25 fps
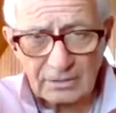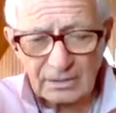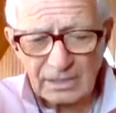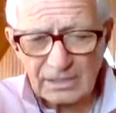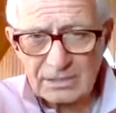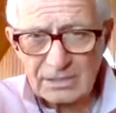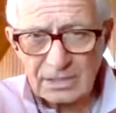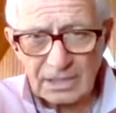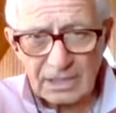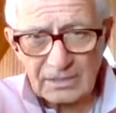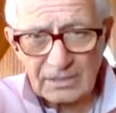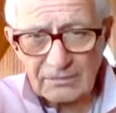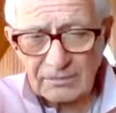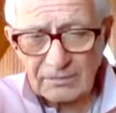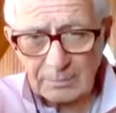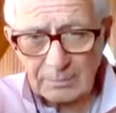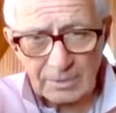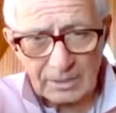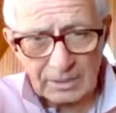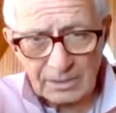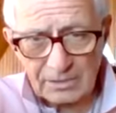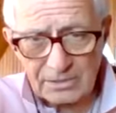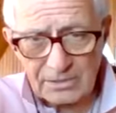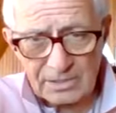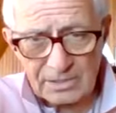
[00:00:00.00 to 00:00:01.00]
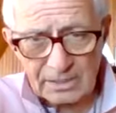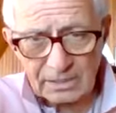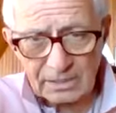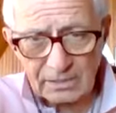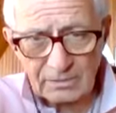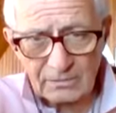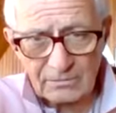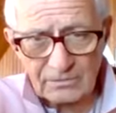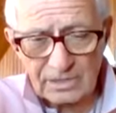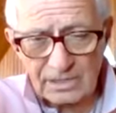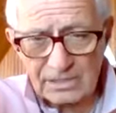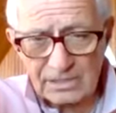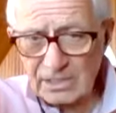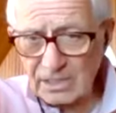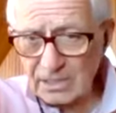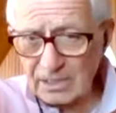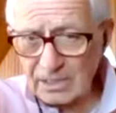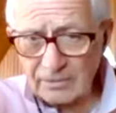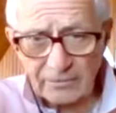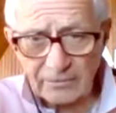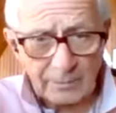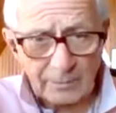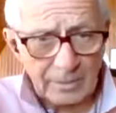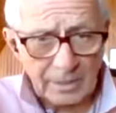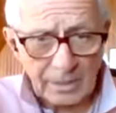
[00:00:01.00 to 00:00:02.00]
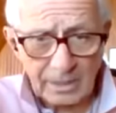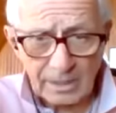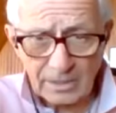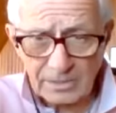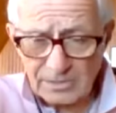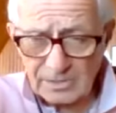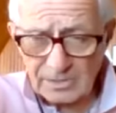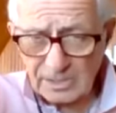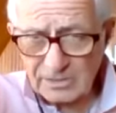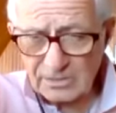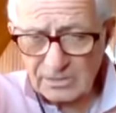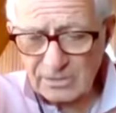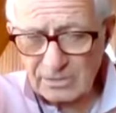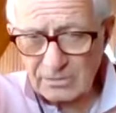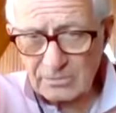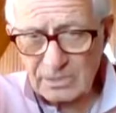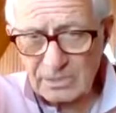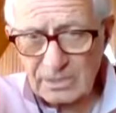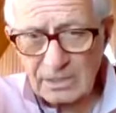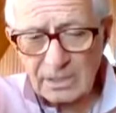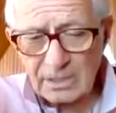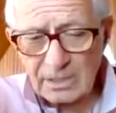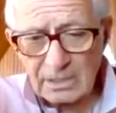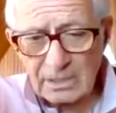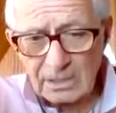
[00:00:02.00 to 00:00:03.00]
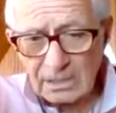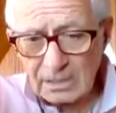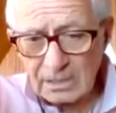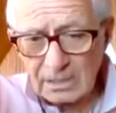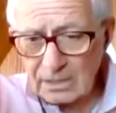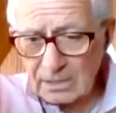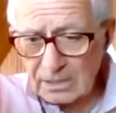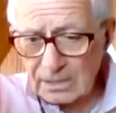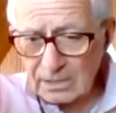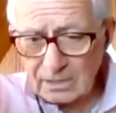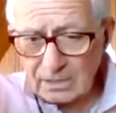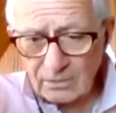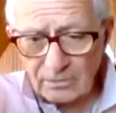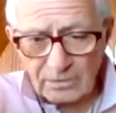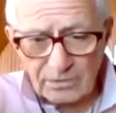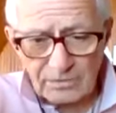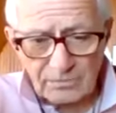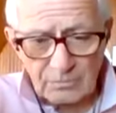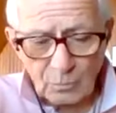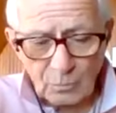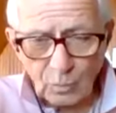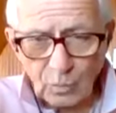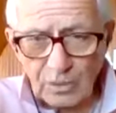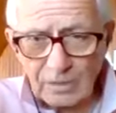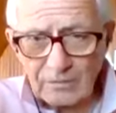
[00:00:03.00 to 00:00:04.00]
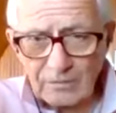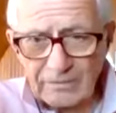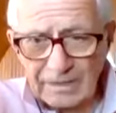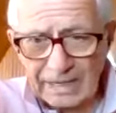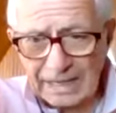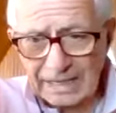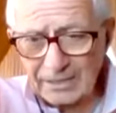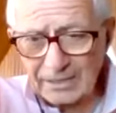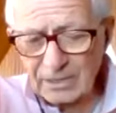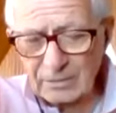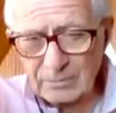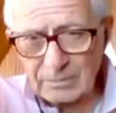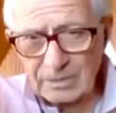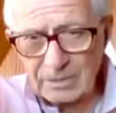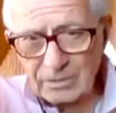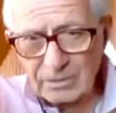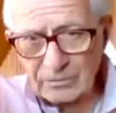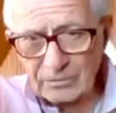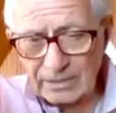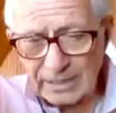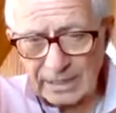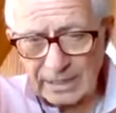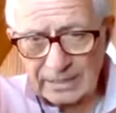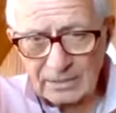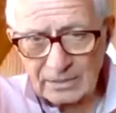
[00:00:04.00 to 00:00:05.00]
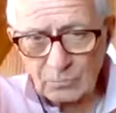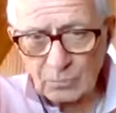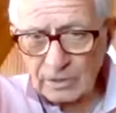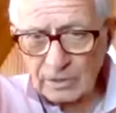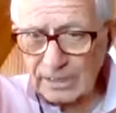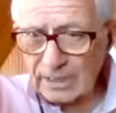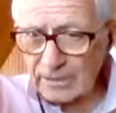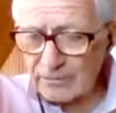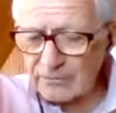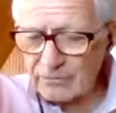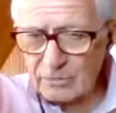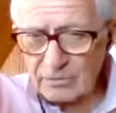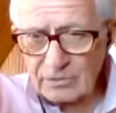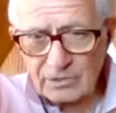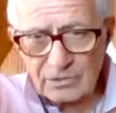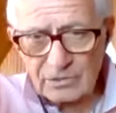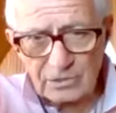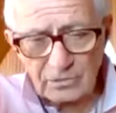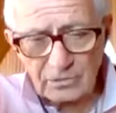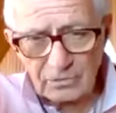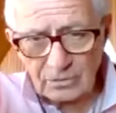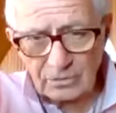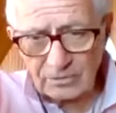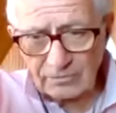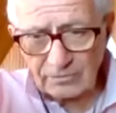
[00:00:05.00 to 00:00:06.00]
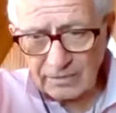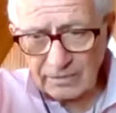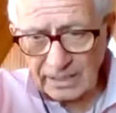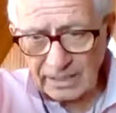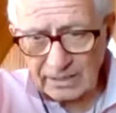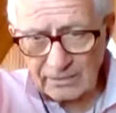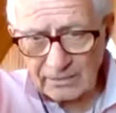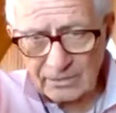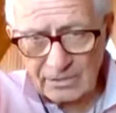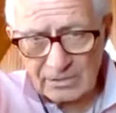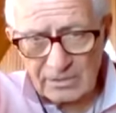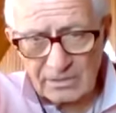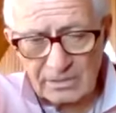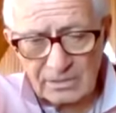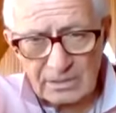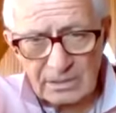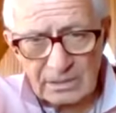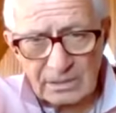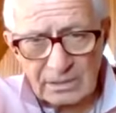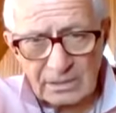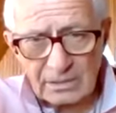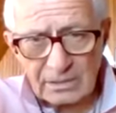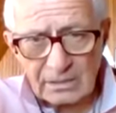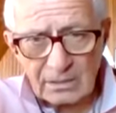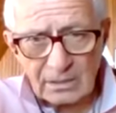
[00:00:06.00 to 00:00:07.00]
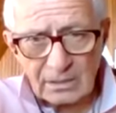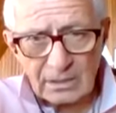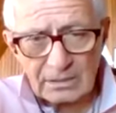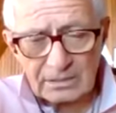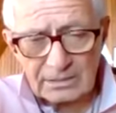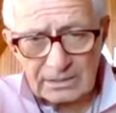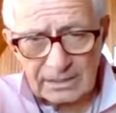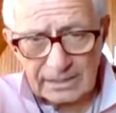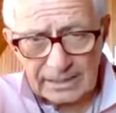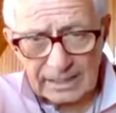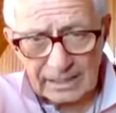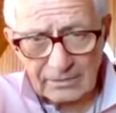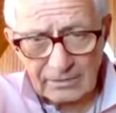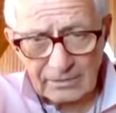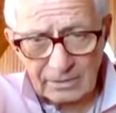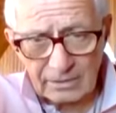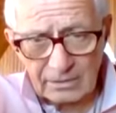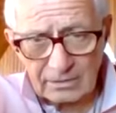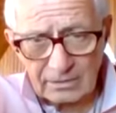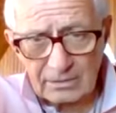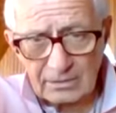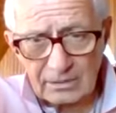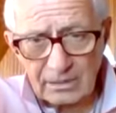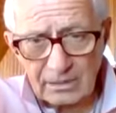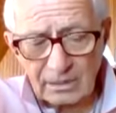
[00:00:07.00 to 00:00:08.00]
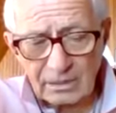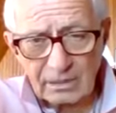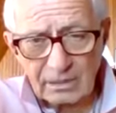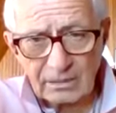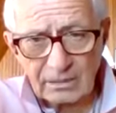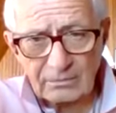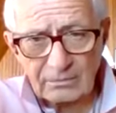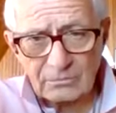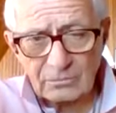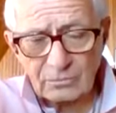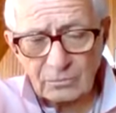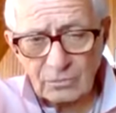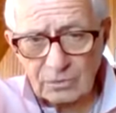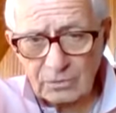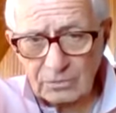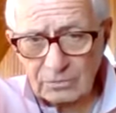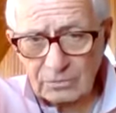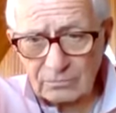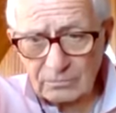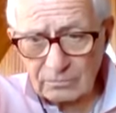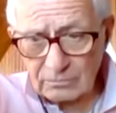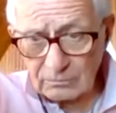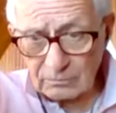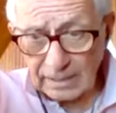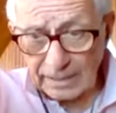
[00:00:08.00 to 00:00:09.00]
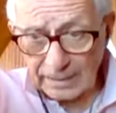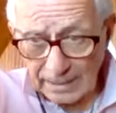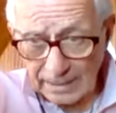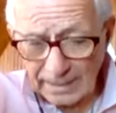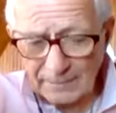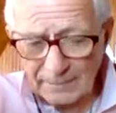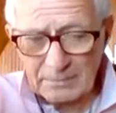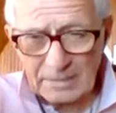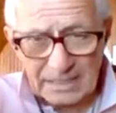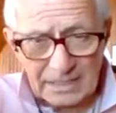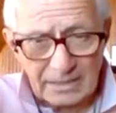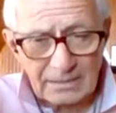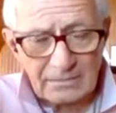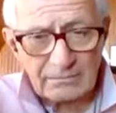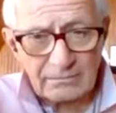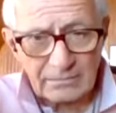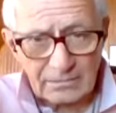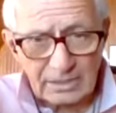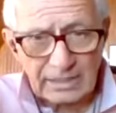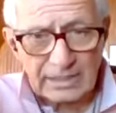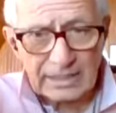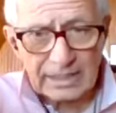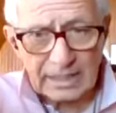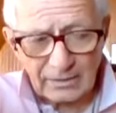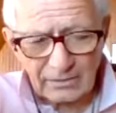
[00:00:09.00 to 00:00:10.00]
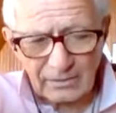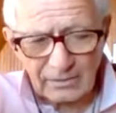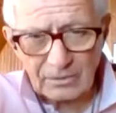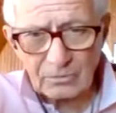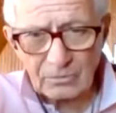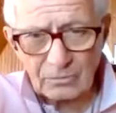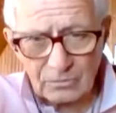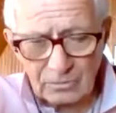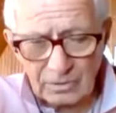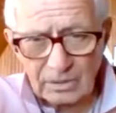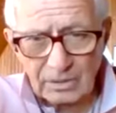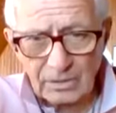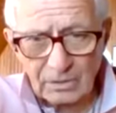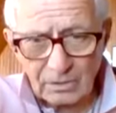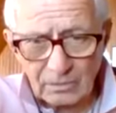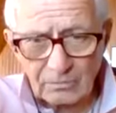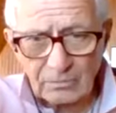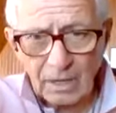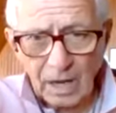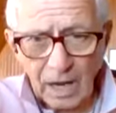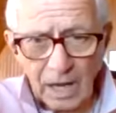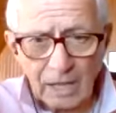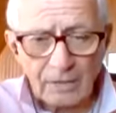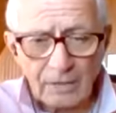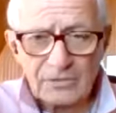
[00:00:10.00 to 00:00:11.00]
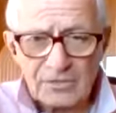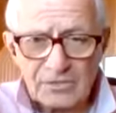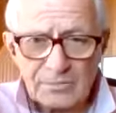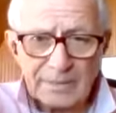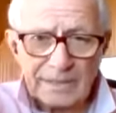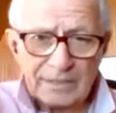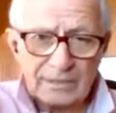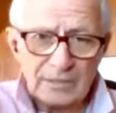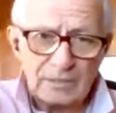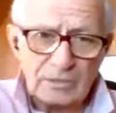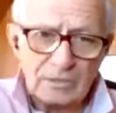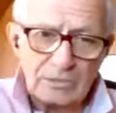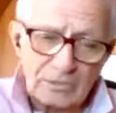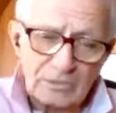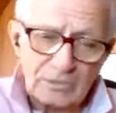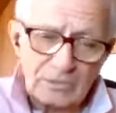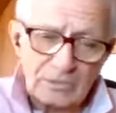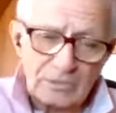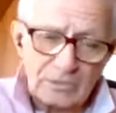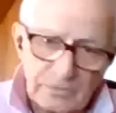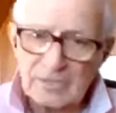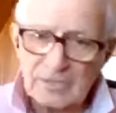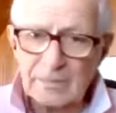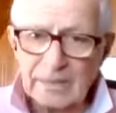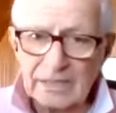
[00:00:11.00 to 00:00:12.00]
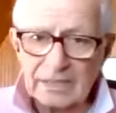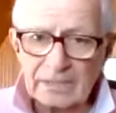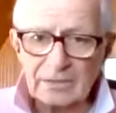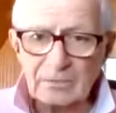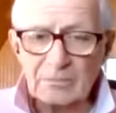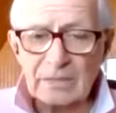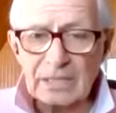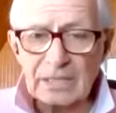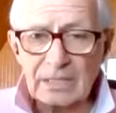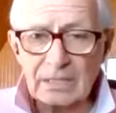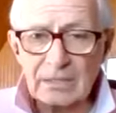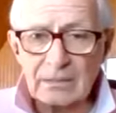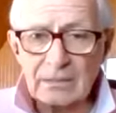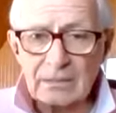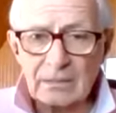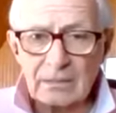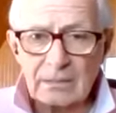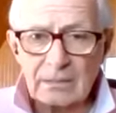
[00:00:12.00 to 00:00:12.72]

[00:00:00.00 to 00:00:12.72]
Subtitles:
Let's not give up on ourselves. Let's not give up on our systems. There's more value to be created. We'll get through this coronavirus together. And I mean together, I'll respect you, you respect me.